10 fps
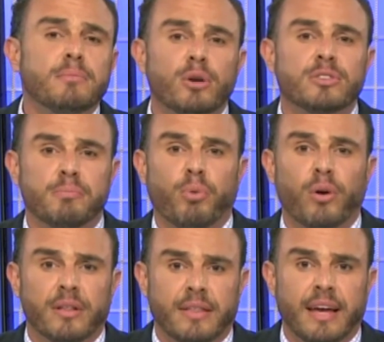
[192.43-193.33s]
the most
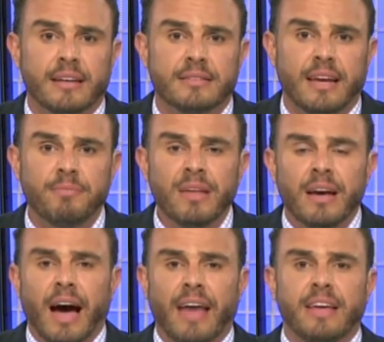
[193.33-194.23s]
important thing. See,
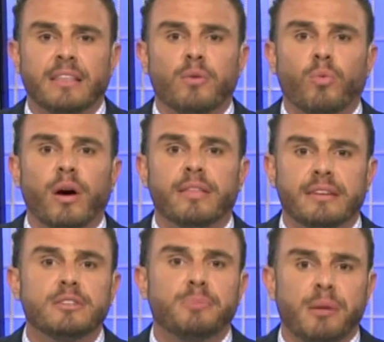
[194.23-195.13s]
I think that what
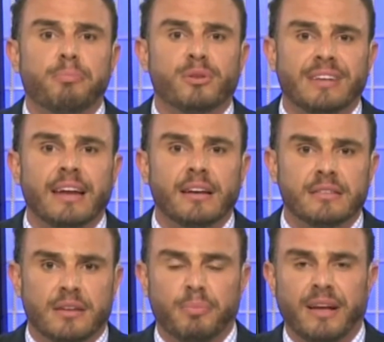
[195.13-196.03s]
this is being presented
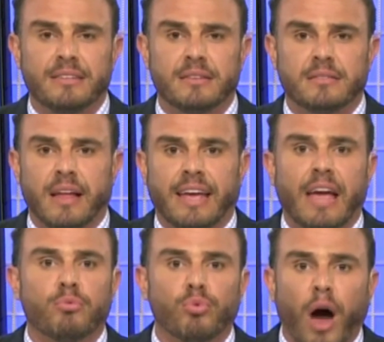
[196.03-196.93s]
in some places like
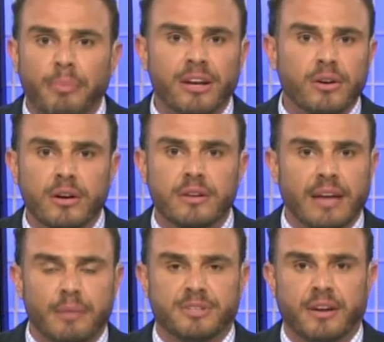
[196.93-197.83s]
a Robin Hood
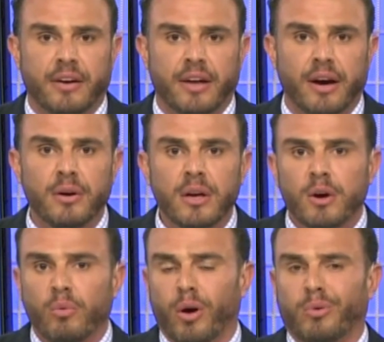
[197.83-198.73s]
type scenario
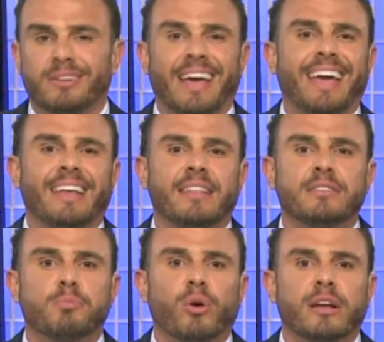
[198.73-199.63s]
where we're taking
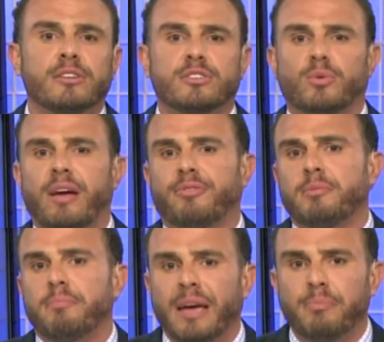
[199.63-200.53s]
these mortgages away
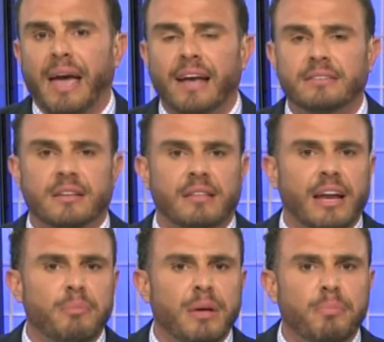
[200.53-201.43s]
from the big banks and
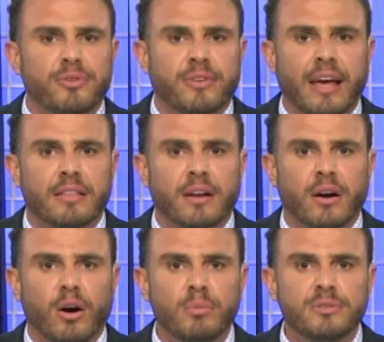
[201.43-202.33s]
letting people stay in their
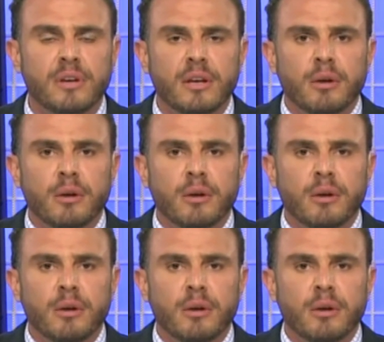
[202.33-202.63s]
homes.